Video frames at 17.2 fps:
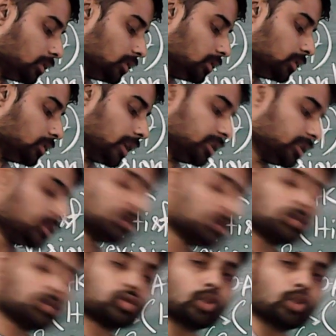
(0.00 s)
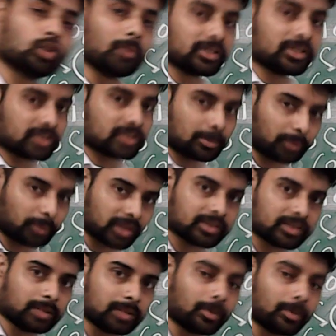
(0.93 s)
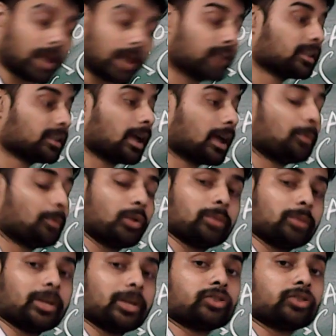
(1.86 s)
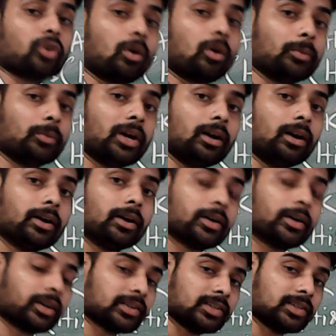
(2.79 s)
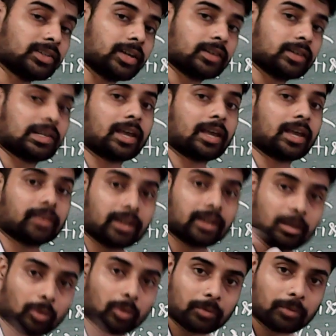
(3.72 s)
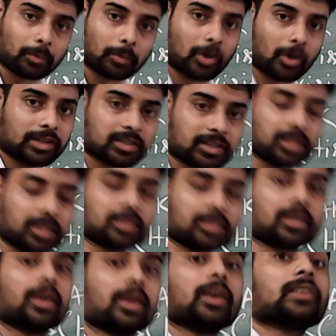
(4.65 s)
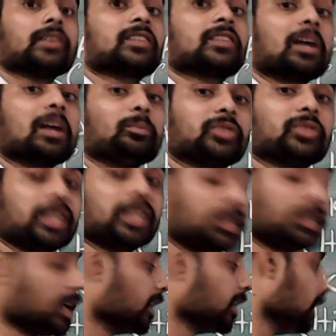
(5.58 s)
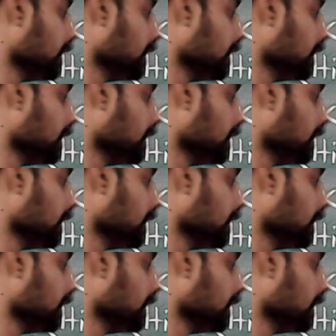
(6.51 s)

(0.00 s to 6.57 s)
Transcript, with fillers: that is so much suppressive and the appointment of the residents and the name of the policy is subsidiary